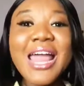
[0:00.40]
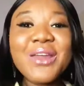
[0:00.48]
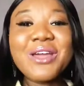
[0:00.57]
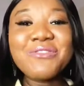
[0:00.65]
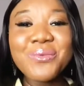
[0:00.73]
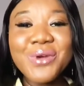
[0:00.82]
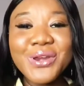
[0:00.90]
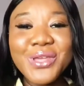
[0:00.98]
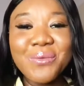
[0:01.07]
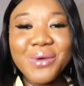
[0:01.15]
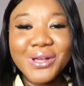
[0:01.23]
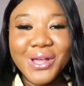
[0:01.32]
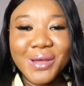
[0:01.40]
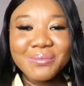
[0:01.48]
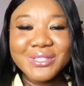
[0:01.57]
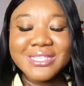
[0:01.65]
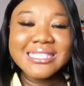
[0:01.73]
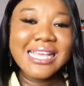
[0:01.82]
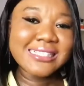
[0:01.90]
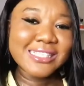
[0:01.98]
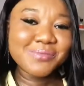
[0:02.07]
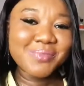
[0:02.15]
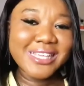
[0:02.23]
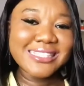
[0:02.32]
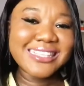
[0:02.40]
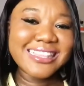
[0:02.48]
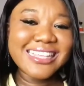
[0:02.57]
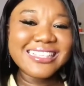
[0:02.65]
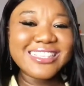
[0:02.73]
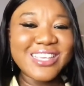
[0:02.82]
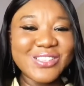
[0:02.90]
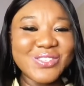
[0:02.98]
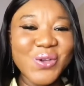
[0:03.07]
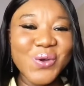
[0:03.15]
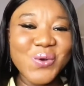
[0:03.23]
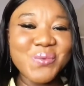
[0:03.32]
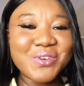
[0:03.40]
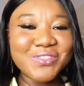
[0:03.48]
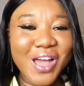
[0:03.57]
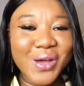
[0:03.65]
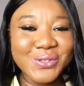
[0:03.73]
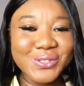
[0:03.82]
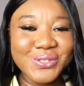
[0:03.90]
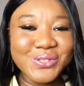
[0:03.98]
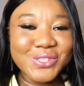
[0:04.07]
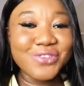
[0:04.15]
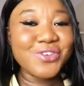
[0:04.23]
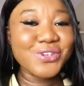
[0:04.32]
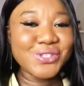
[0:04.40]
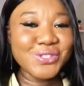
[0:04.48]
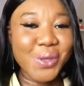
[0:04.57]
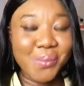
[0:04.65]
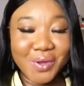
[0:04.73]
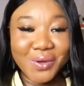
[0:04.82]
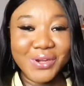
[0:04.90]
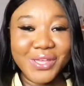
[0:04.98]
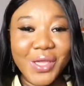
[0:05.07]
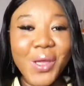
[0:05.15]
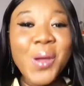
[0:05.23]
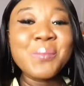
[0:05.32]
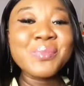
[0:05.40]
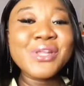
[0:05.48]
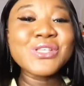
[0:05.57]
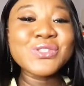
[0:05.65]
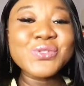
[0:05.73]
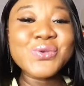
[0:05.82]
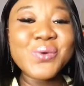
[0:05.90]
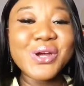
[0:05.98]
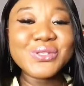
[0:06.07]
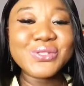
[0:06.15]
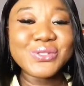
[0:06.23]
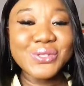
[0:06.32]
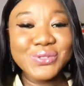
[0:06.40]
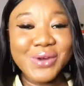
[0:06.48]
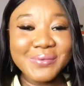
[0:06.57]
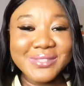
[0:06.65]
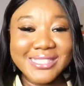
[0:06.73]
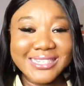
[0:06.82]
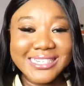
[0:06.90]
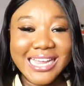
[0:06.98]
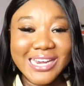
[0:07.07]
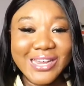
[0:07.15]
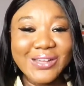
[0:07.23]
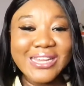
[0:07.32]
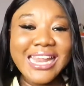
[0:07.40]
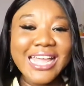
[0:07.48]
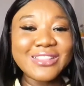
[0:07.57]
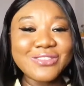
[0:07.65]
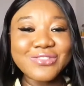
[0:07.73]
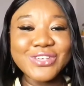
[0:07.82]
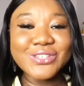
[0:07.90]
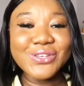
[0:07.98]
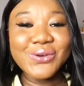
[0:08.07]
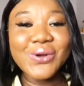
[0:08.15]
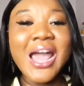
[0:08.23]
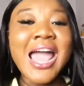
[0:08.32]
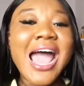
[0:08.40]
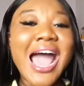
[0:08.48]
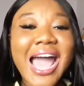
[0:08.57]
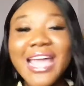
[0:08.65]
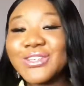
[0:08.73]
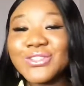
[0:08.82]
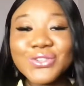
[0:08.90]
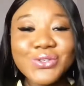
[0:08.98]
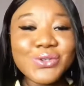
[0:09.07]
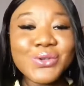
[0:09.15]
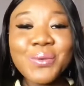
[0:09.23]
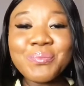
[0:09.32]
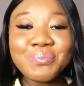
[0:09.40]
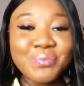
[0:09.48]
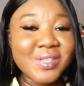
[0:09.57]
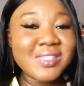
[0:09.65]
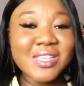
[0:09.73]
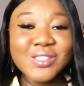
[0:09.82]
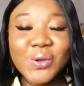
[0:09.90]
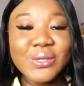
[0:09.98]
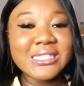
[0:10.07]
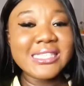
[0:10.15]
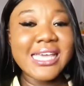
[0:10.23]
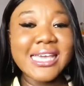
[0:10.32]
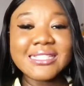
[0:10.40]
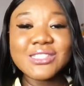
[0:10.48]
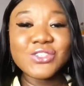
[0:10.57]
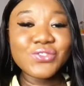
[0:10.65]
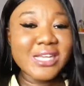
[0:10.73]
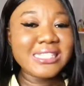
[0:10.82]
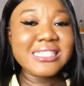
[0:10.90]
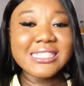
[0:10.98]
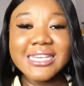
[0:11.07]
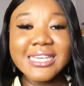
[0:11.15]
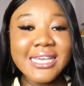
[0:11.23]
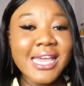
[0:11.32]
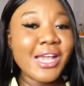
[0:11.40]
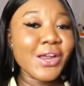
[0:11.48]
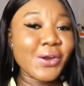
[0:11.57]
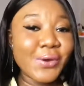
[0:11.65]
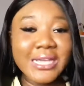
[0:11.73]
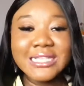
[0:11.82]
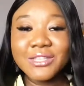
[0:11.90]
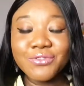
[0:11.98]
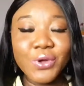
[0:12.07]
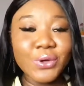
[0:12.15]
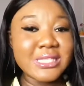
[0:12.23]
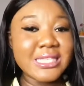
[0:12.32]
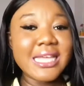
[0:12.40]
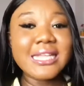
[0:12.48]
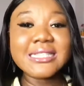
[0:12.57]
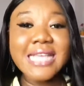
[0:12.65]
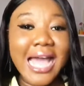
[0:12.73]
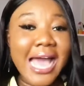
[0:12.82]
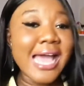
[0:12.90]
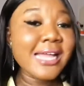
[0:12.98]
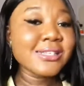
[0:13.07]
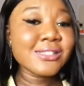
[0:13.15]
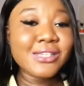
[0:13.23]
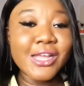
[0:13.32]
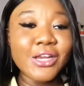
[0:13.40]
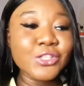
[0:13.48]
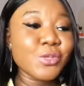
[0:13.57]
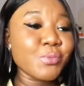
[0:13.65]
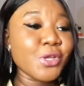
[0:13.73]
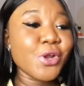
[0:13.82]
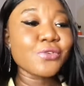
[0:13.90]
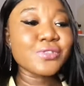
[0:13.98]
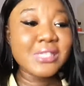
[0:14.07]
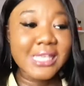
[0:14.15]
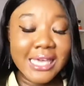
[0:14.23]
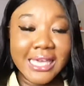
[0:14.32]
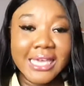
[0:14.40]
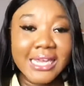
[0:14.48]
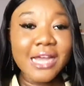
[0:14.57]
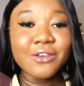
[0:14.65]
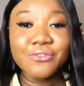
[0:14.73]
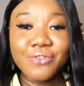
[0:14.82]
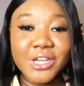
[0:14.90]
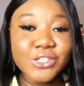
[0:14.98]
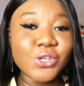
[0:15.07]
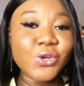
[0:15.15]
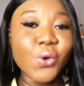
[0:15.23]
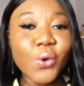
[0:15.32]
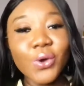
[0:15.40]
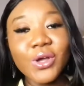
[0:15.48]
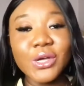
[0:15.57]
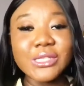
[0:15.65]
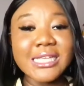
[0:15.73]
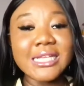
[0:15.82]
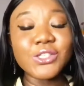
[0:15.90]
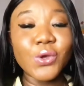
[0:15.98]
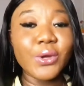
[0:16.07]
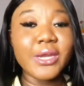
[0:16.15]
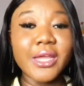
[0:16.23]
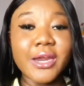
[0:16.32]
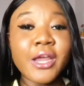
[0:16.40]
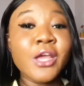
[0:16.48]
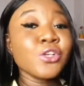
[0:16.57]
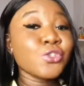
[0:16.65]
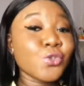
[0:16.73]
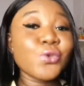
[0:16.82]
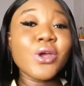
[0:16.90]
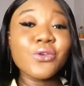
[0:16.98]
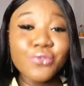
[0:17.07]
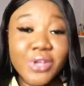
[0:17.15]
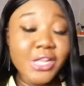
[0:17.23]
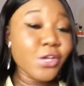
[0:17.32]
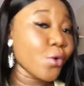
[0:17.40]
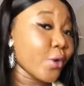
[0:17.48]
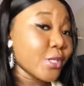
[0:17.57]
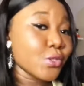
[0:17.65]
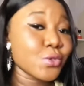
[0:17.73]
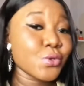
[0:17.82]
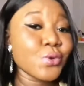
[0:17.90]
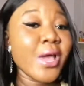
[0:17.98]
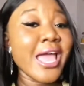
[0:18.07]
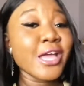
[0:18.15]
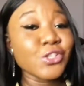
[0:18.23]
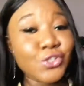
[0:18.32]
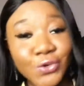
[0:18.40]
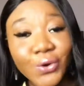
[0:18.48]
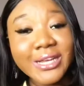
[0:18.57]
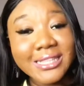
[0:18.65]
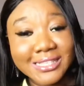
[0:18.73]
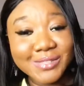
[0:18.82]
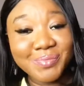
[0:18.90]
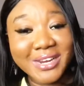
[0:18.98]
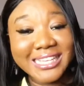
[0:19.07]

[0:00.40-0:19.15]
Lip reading: everyone, you're welcome to Zasie Space. This is your home of altos. If you're just coming on here, please do well to subscribe to the channel, like the video. I do business content, strategy, creative content, and a little bit of skin and fashion content on here, so you are really going to enjoy this place.